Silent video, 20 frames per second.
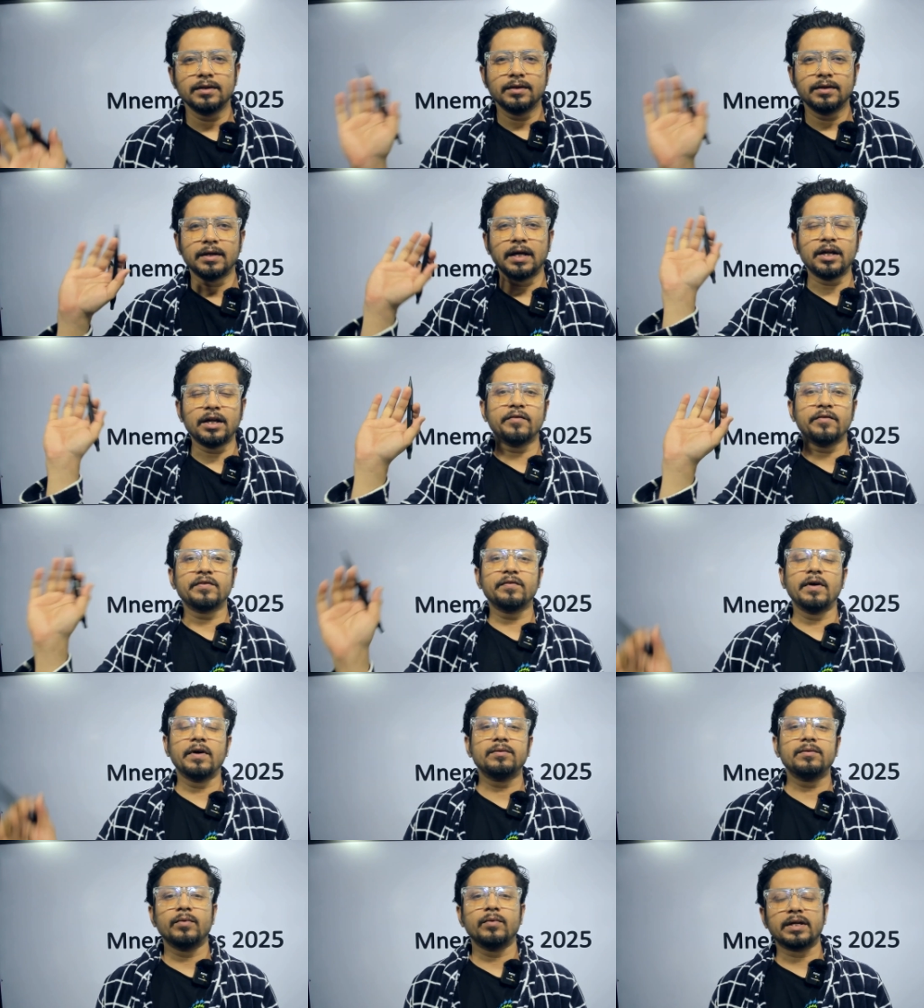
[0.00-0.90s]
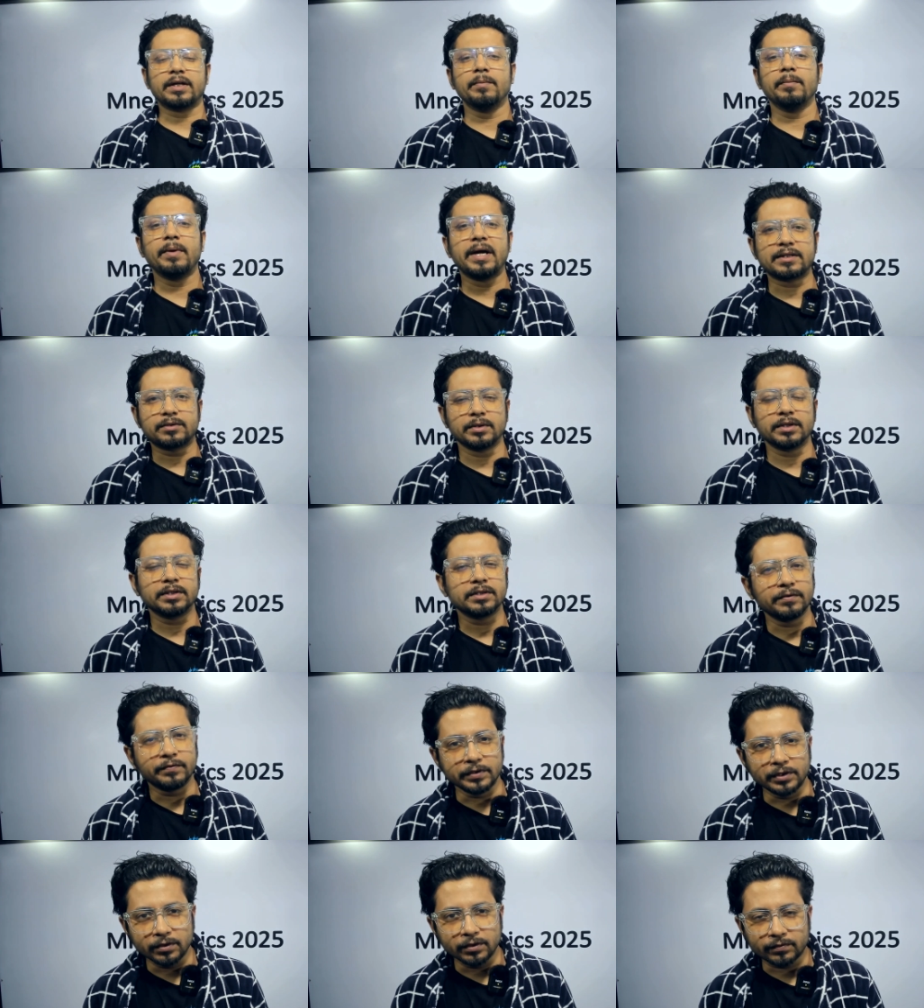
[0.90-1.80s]
Hello everyone, welcome back to
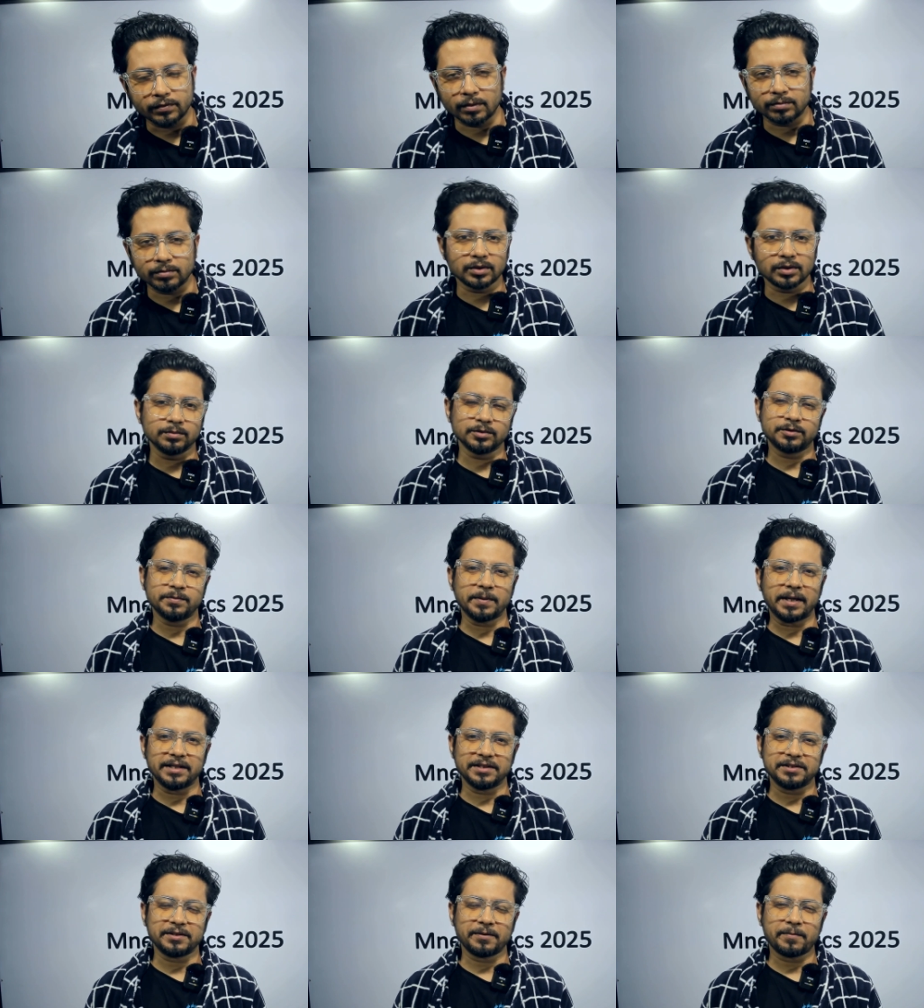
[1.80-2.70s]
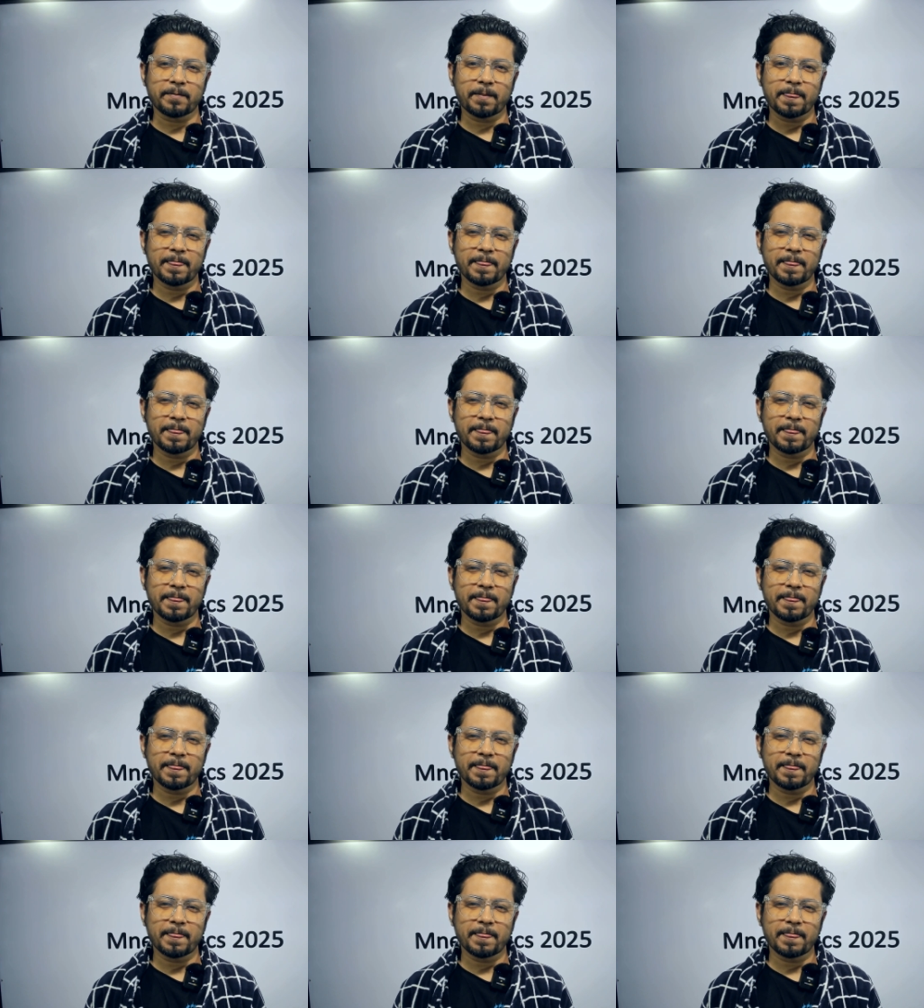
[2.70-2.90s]
another video from Shomus Biology.